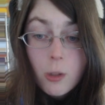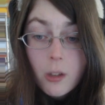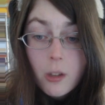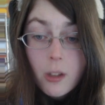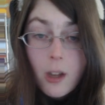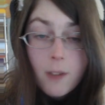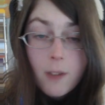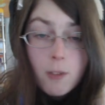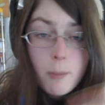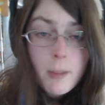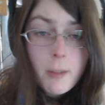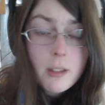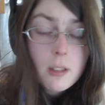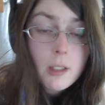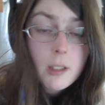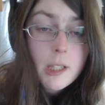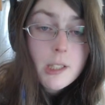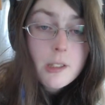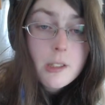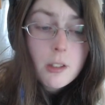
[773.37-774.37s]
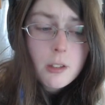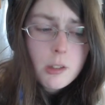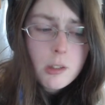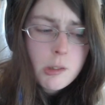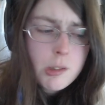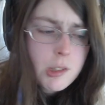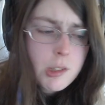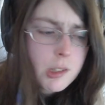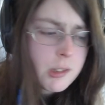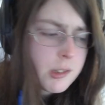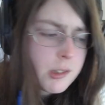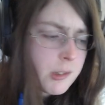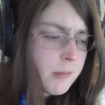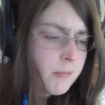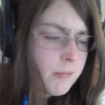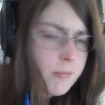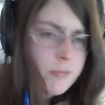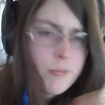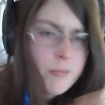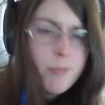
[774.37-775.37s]
of governmental institutions.
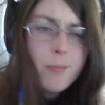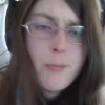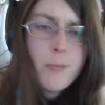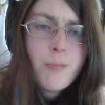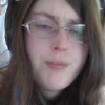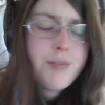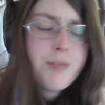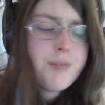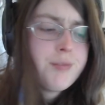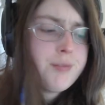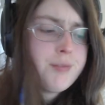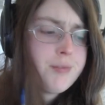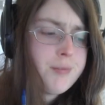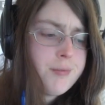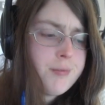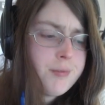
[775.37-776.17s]
Pfft.